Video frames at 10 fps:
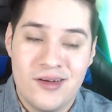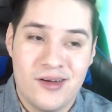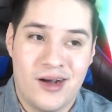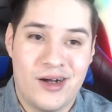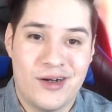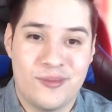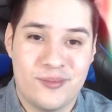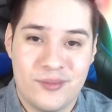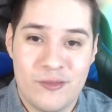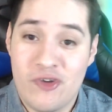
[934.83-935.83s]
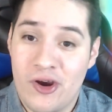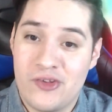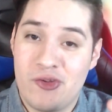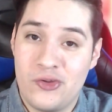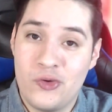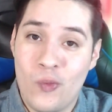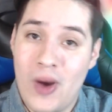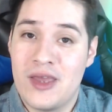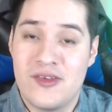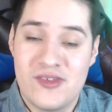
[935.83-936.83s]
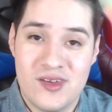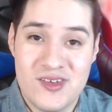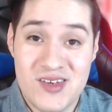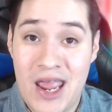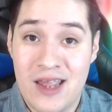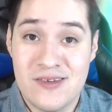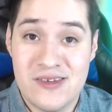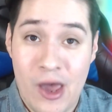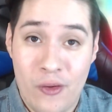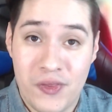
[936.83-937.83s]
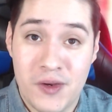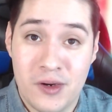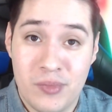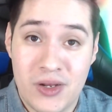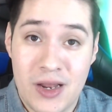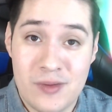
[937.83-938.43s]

I'm sorry to you Weiss stans out there, but